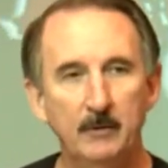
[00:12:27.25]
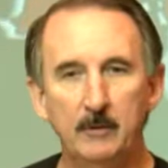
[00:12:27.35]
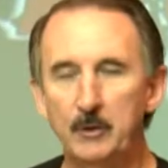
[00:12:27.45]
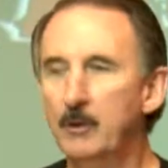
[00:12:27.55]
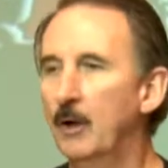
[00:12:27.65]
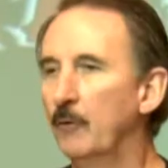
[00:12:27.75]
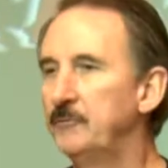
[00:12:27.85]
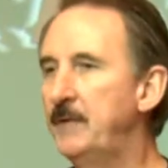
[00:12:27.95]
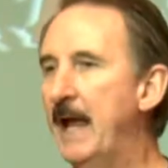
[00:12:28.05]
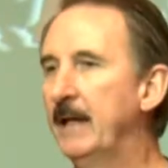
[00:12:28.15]
you can go
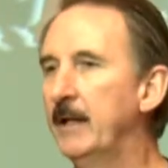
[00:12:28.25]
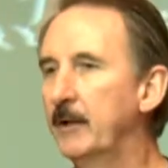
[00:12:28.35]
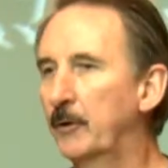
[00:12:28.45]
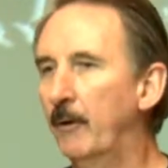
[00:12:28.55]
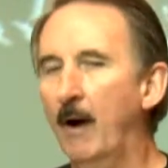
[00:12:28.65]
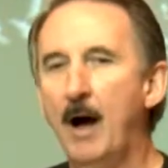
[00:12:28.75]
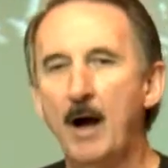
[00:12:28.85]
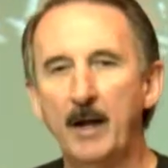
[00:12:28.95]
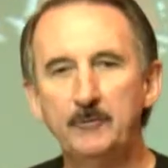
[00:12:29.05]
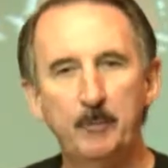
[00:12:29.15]
stand in a
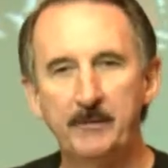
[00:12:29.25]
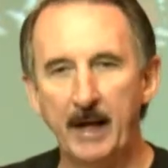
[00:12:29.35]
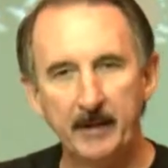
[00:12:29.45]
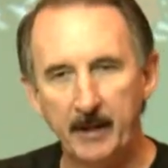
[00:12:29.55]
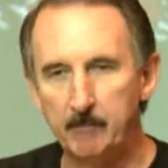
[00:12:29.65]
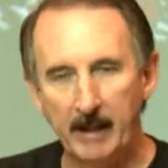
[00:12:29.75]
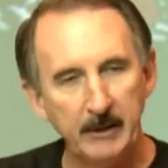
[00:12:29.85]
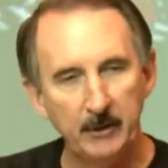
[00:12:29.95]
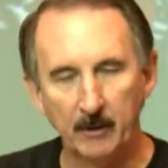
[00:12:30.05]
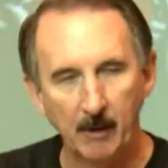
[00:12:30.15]
garage, but that doesn't
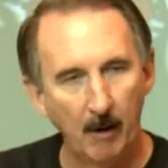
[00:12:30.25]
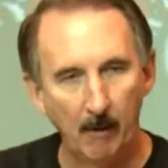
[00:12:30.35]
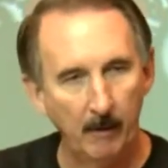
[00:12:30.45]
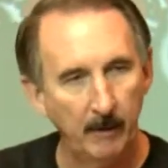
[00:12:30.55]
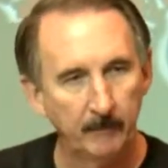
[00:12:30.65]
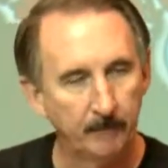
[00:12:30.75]
make you a car